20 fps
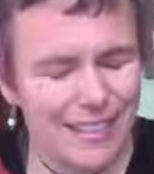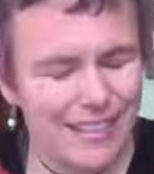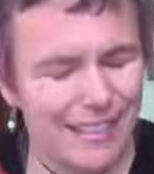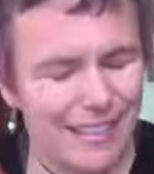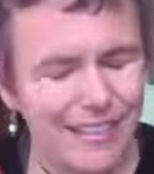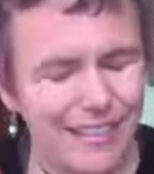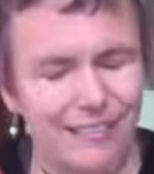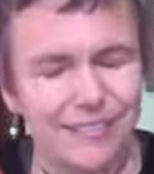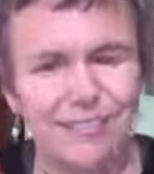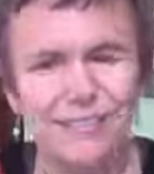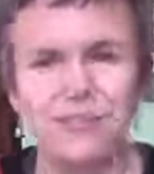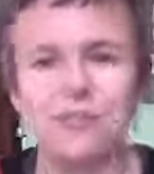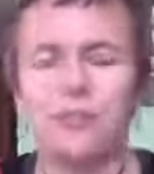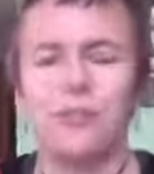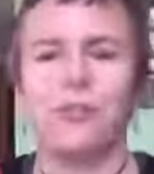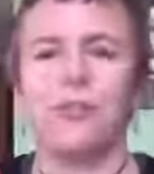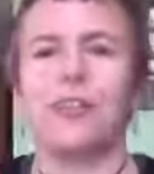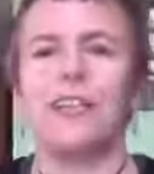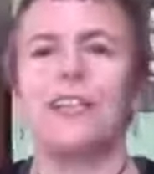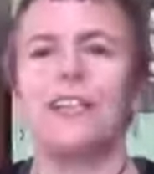giggled
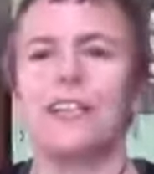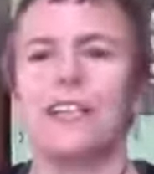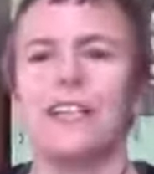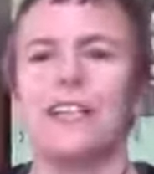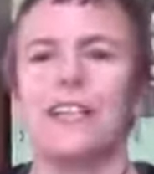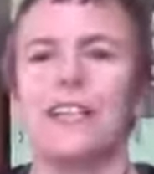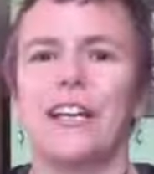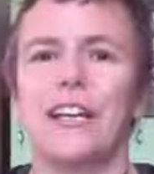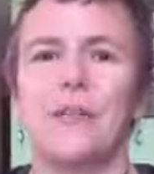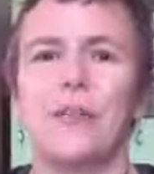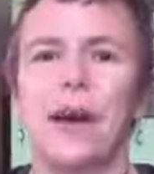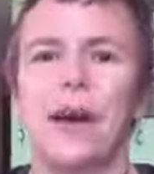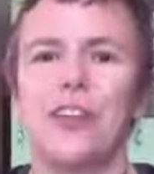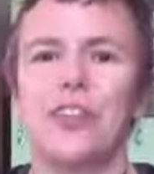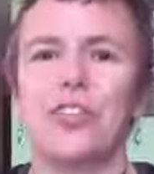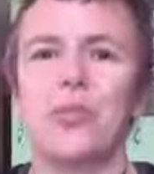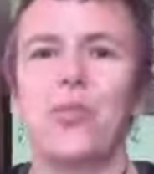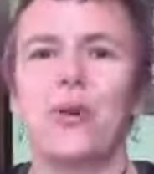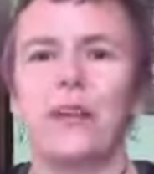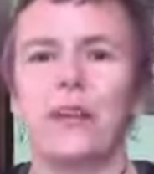for
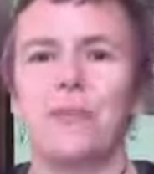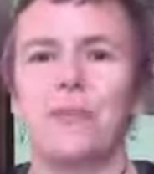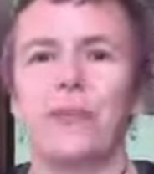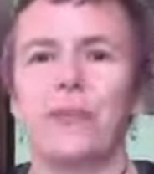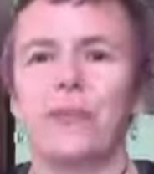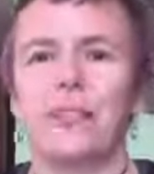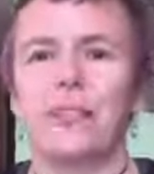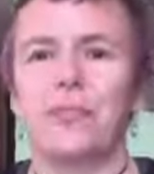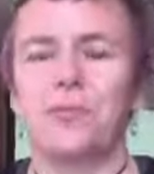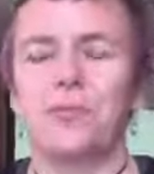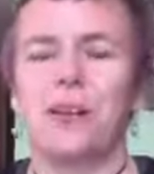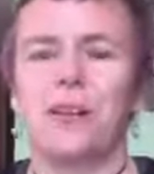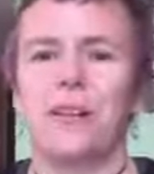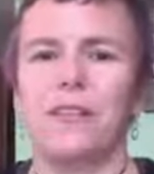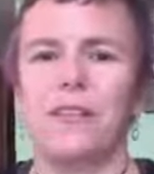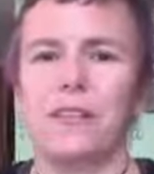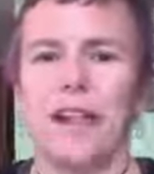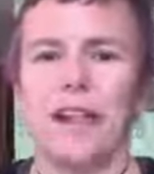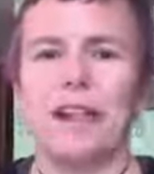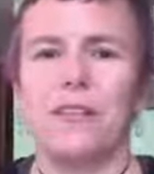about 20 minutes.
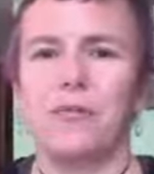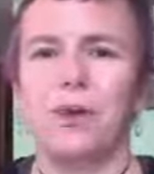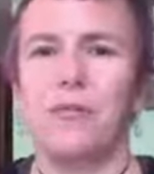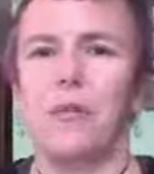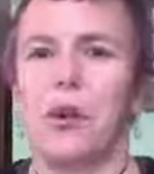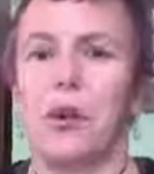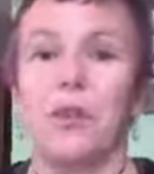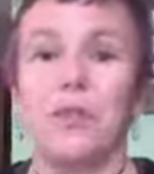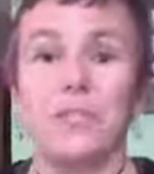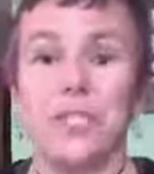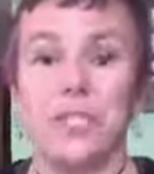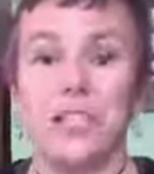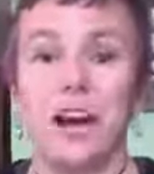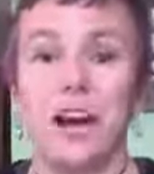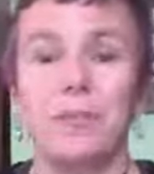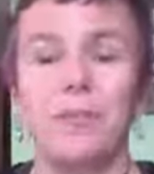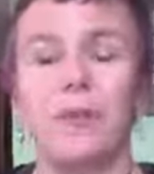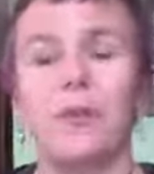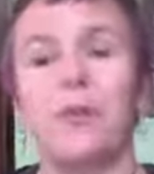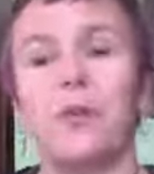One like we would all
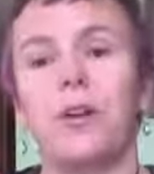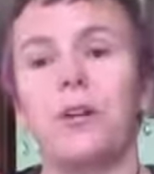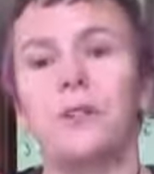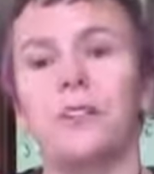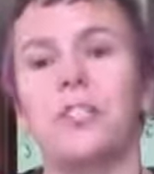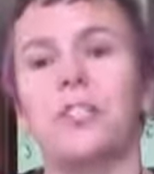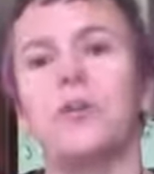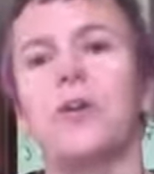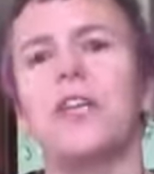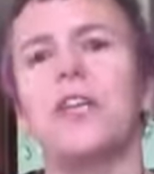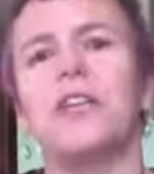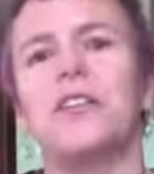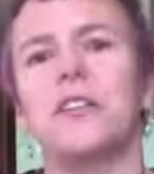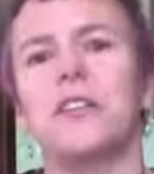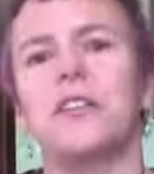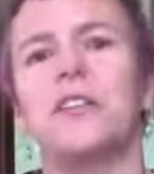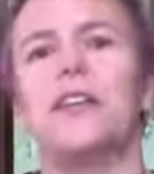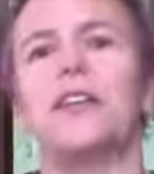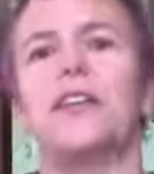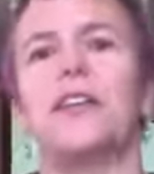stop, and one of us would get
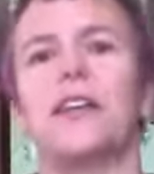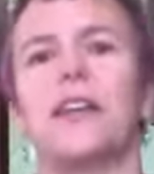started